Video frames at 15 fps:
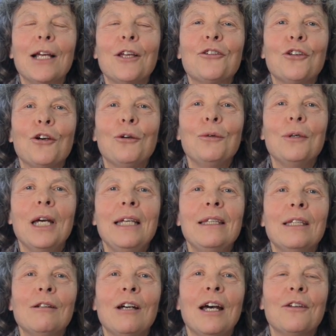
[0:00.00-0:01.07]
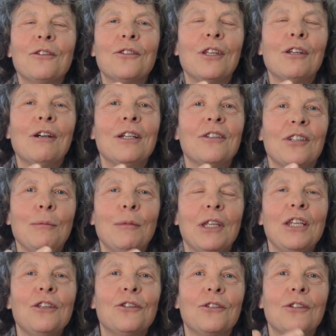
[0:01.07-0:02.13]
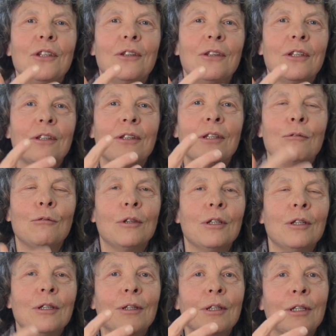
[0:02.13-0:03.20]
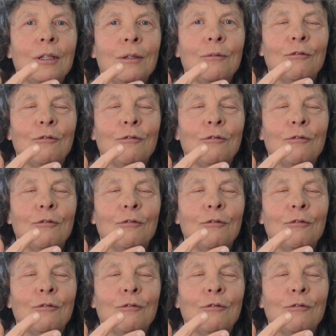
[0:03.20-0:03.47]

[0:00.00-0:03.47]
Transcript: So, and there are some of these the